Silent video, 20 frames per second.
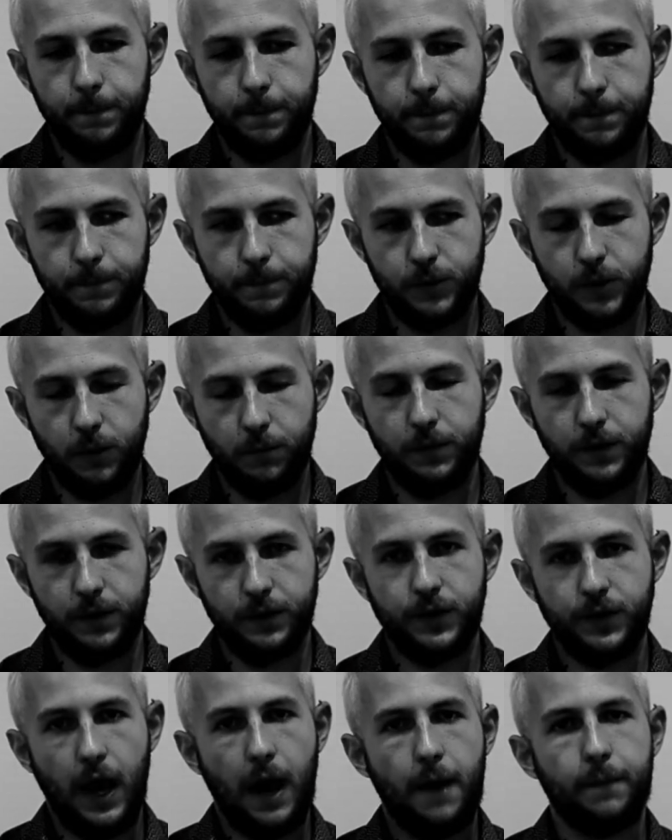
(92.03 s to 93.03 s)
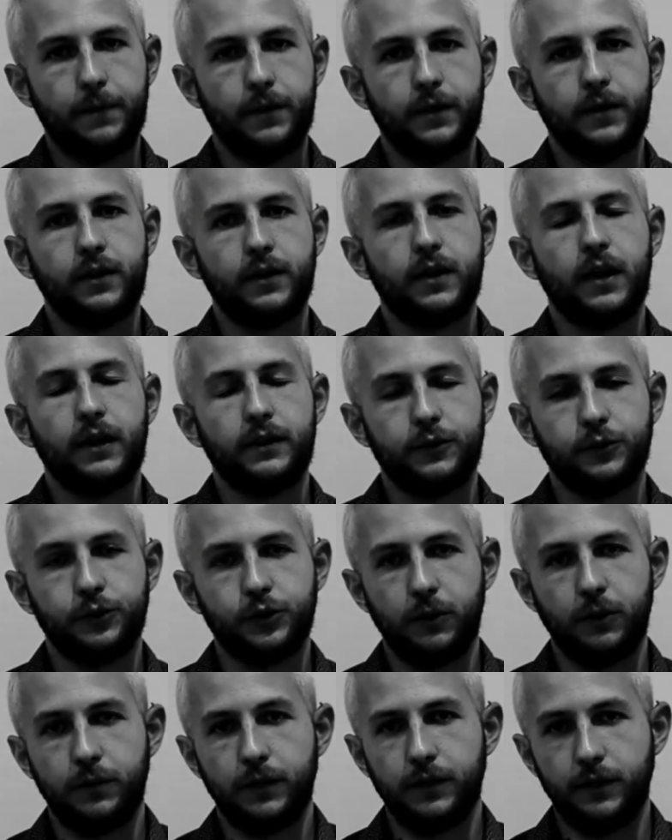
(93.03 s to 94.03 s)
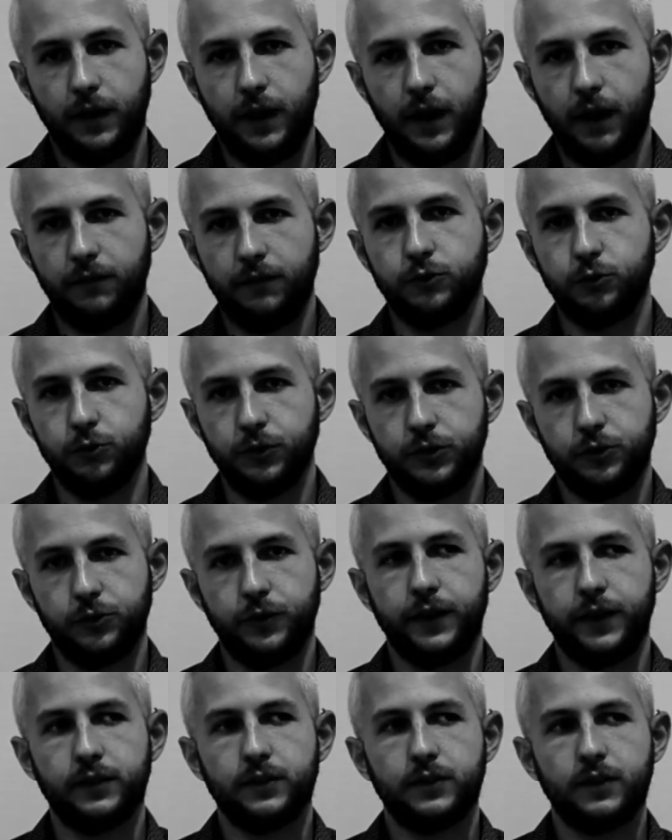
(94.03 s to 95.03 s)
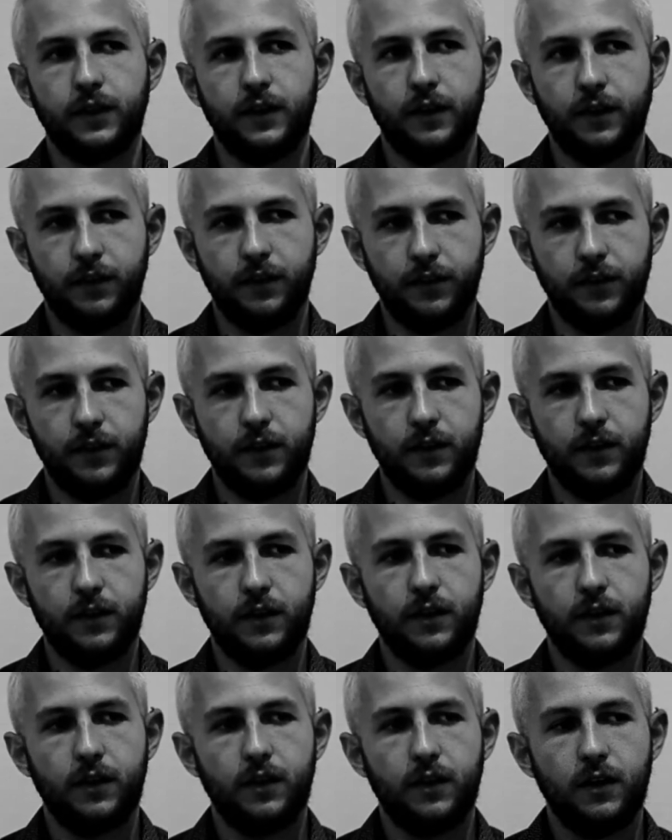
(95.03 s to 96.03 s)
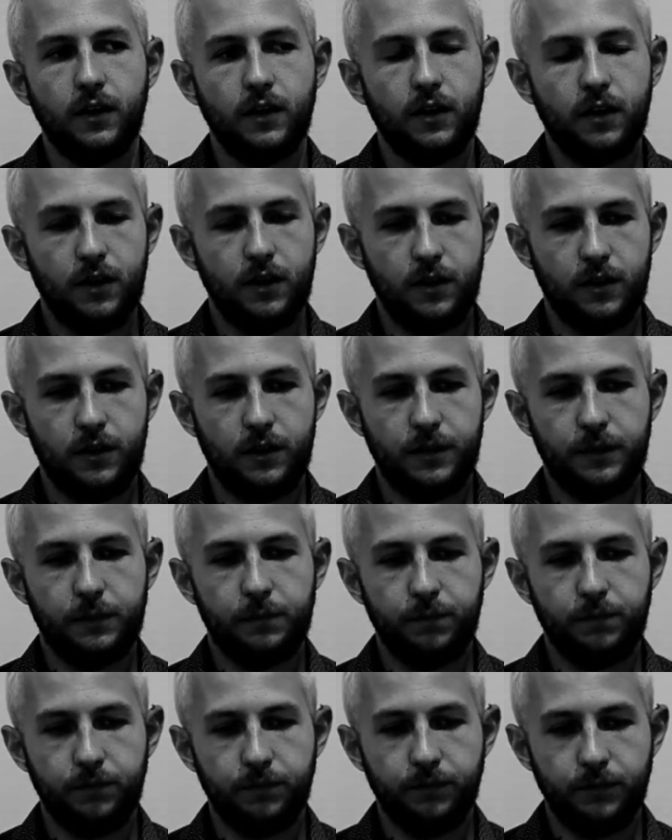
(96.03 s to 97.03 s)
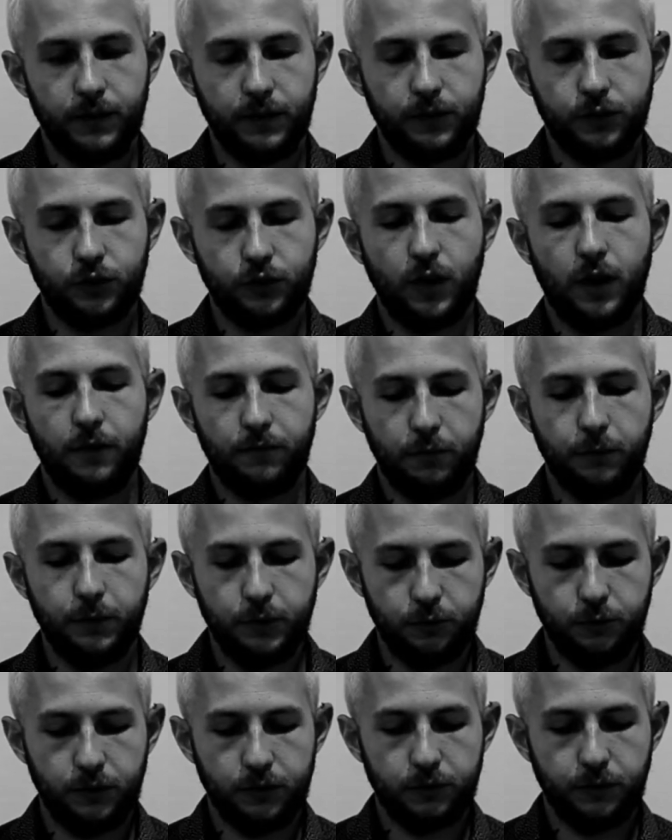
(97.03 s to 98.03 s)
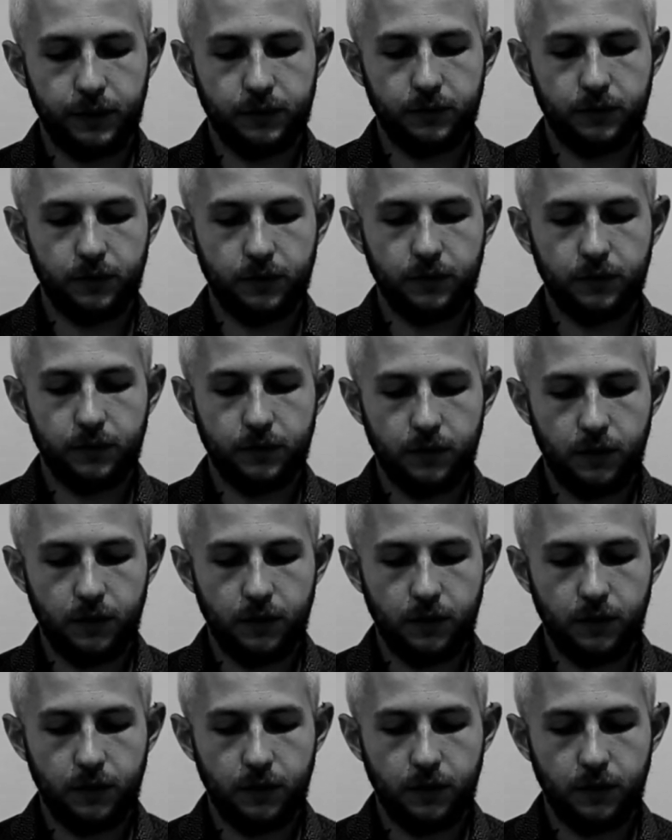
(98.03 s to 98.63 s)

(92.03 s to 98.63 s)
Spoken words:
something is happening and there's something that I have to address. And I think it's time for me to address this.